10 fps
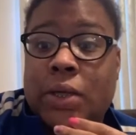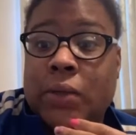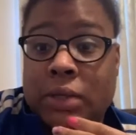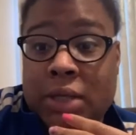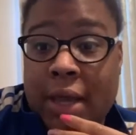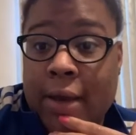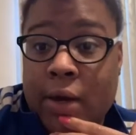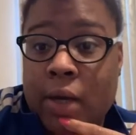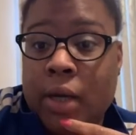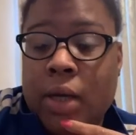this
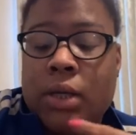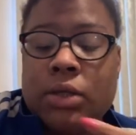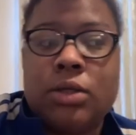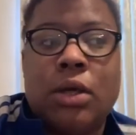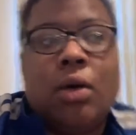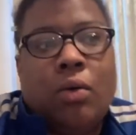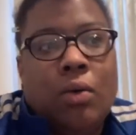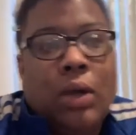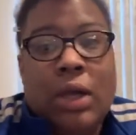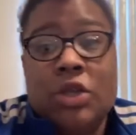hair. So
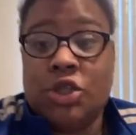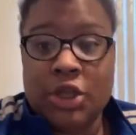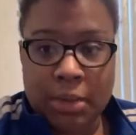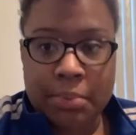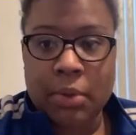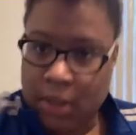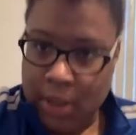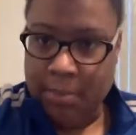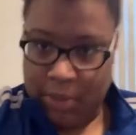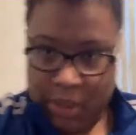it's cheaper
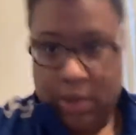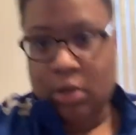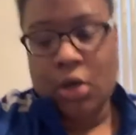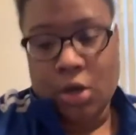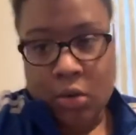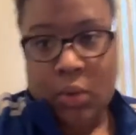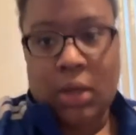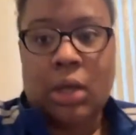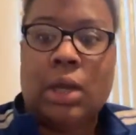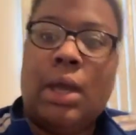than me
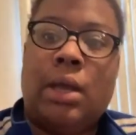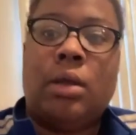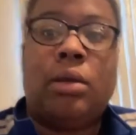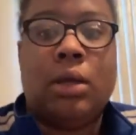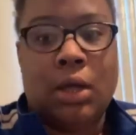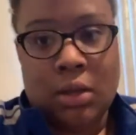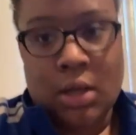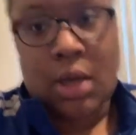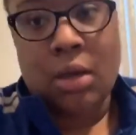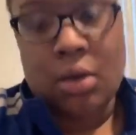going and getting the
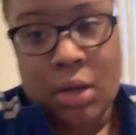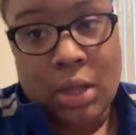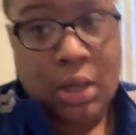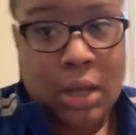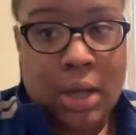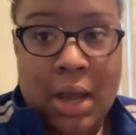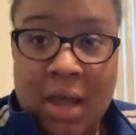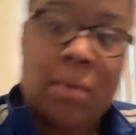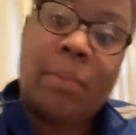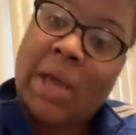hair and
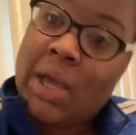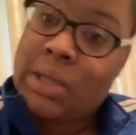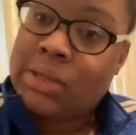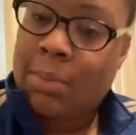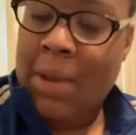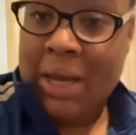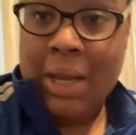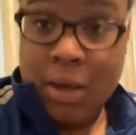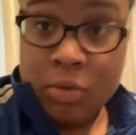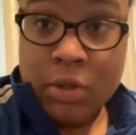then paying somebody
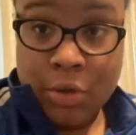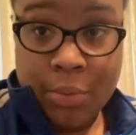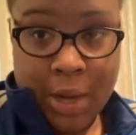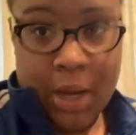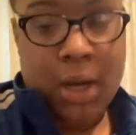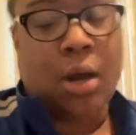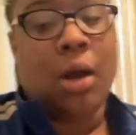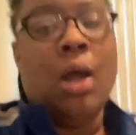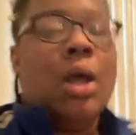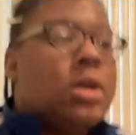else to do my hair.
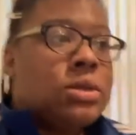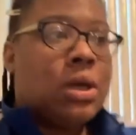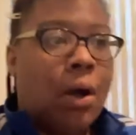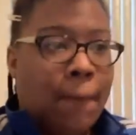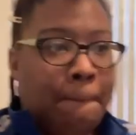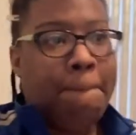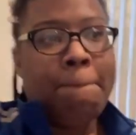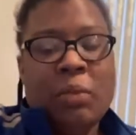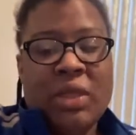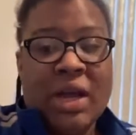So
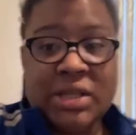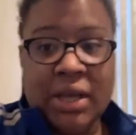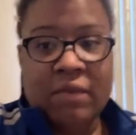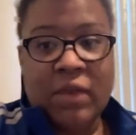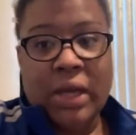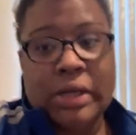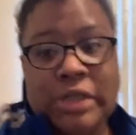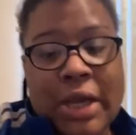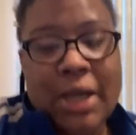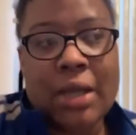that's the advantage.
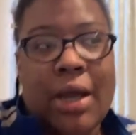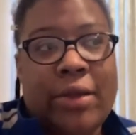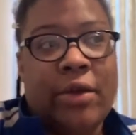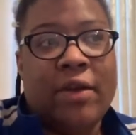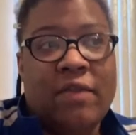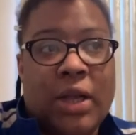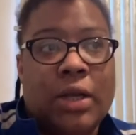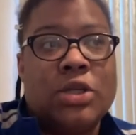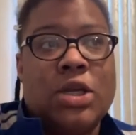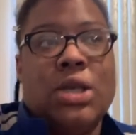And the other
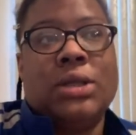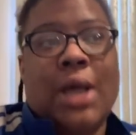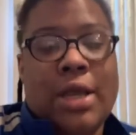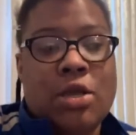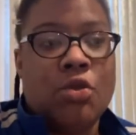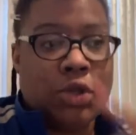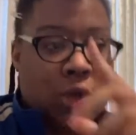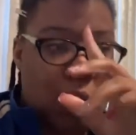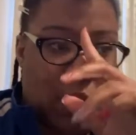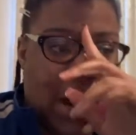advantage is, like,
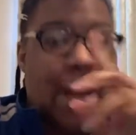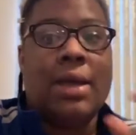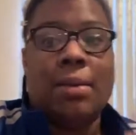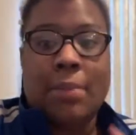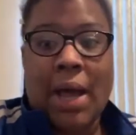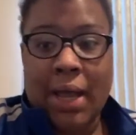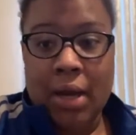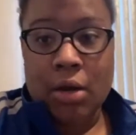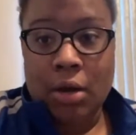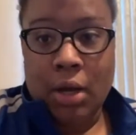usually when I get my
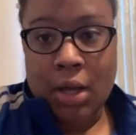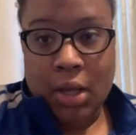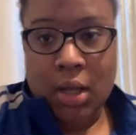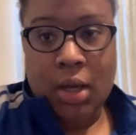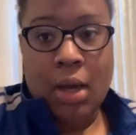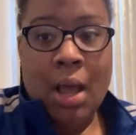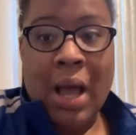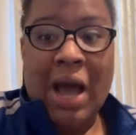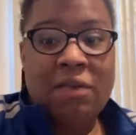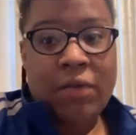hair done,
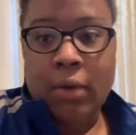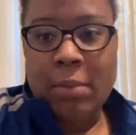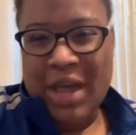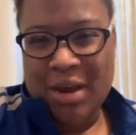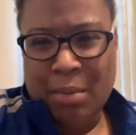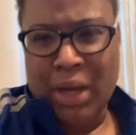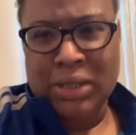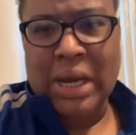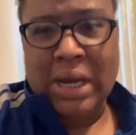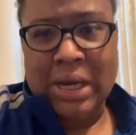I feel bad about
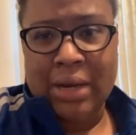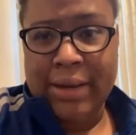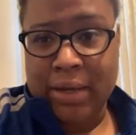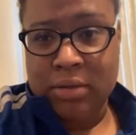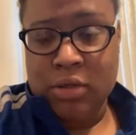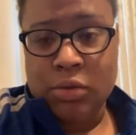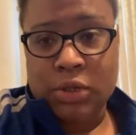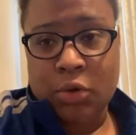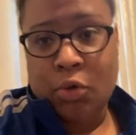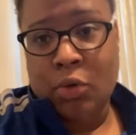taking it down too
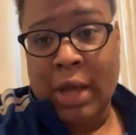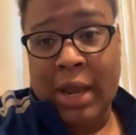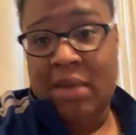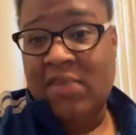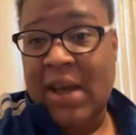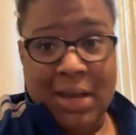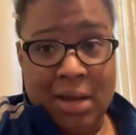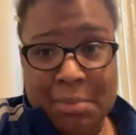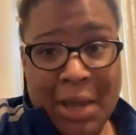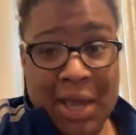soon. And if I end
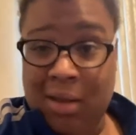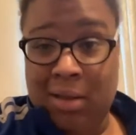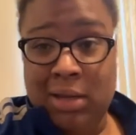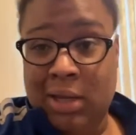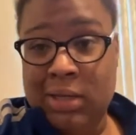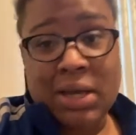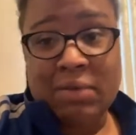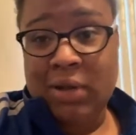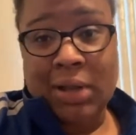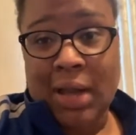up hating these
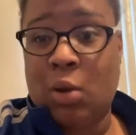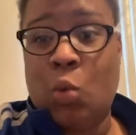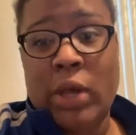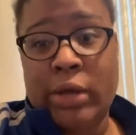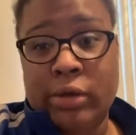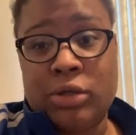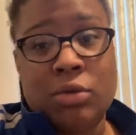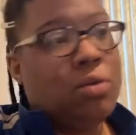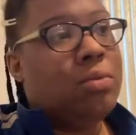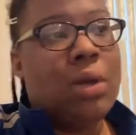after like a week or two,